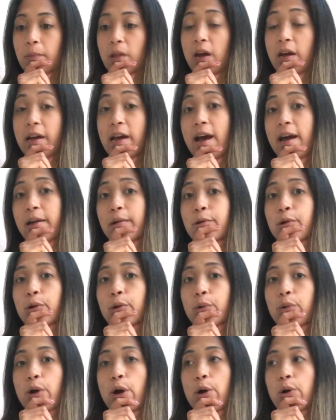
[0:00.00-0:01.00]
Again,
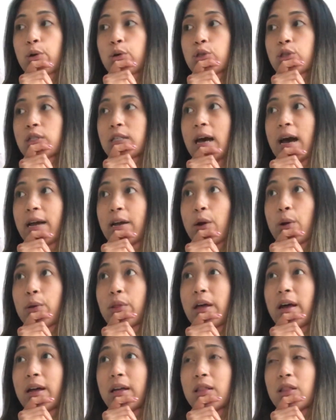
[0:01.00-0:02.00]
who knows? I know
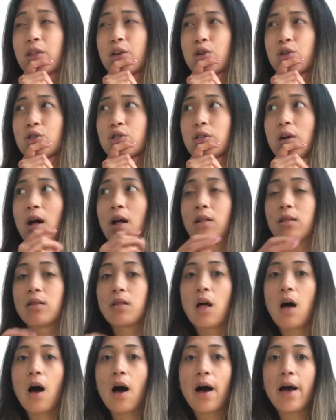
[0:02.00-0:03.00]
that there's a
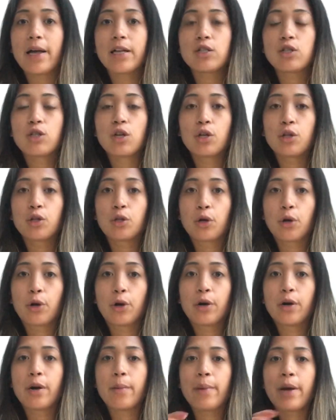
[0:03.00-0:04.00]
lot to
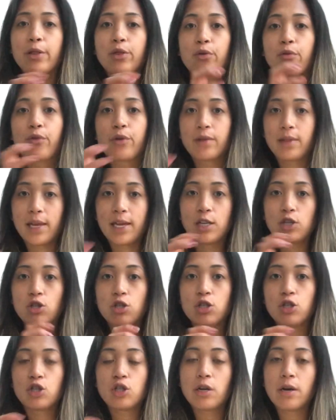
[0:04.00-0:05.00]
learn about the
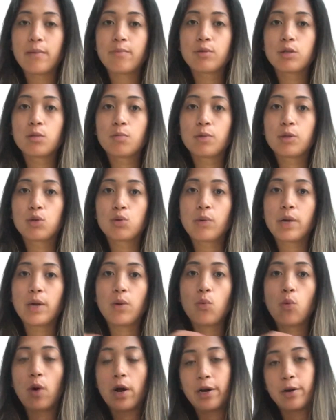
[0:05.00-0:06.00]
relationships
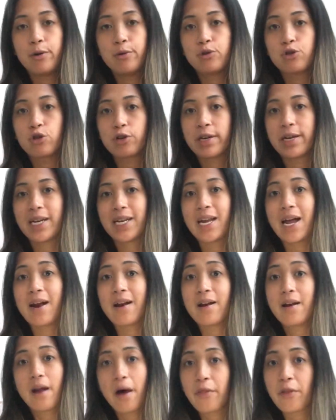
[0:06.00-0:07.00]
between one nutrient and
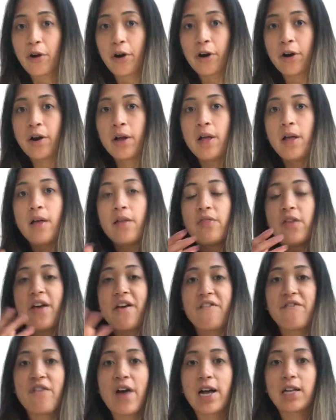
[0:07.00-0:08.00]
another. They
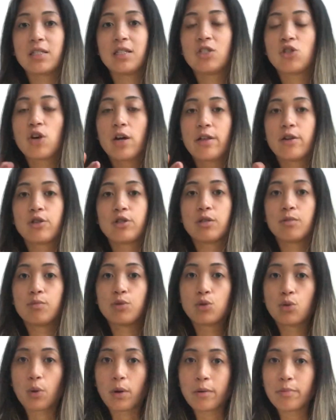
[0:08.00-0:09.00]
affect each other's
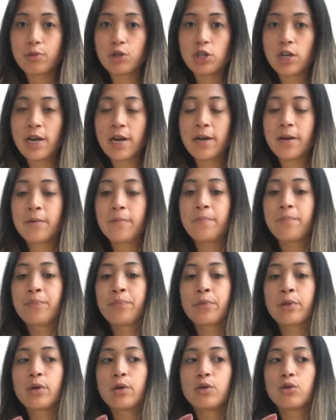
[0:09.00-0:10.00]
absorption.
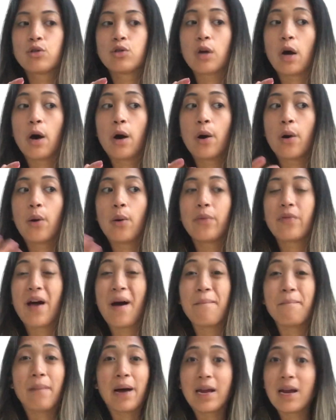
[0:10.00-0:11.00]
So
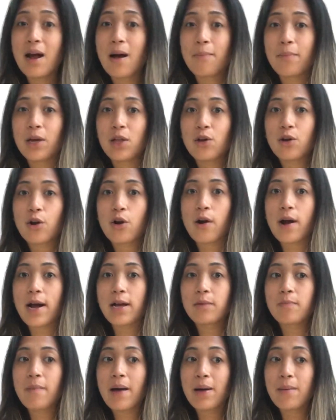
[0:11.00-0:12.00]
that might not be the
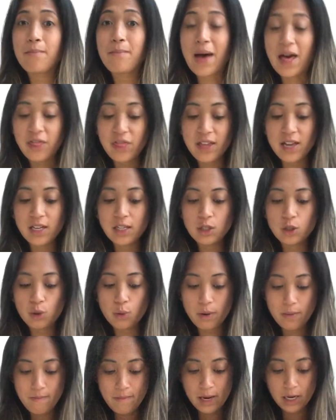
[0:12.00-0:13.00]
correct method
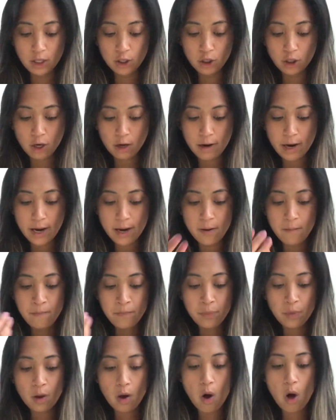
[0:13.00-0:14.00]
to administer it.
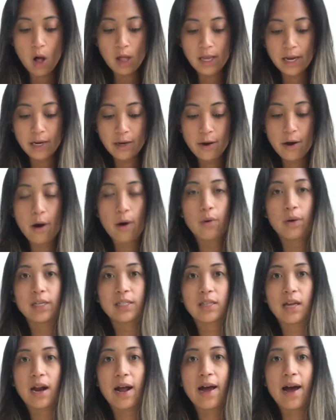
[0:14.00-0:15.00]
All I know
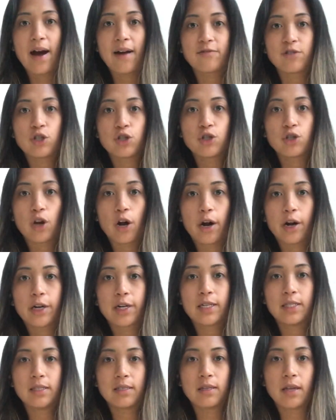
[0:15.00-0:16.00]
is that I have to start
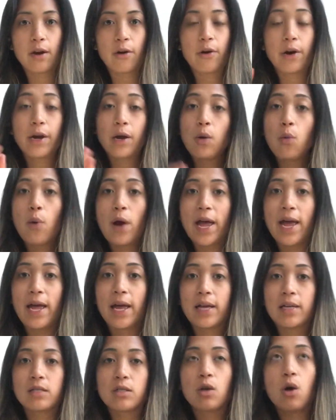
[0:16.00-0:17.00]
considering
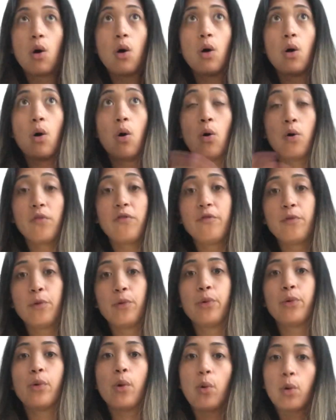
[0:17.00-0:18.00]
ways, whole
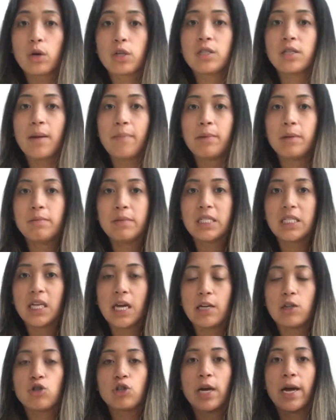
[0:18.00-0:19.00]
food or
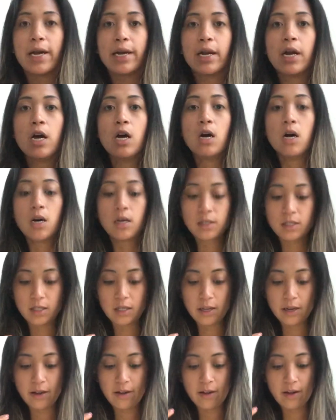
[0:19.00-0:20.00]
supplementation,
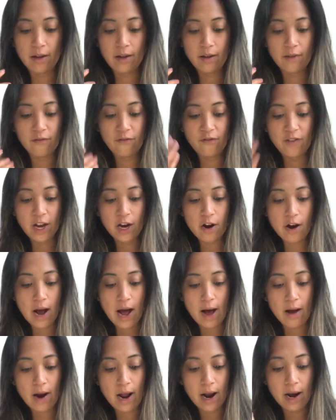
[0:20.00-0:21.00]
to figure
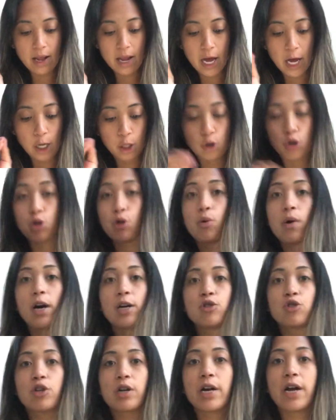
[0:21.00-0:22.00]
out how to get
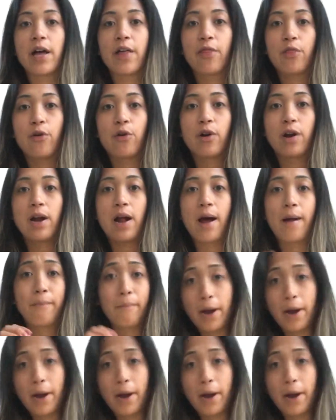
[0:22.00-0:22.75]
239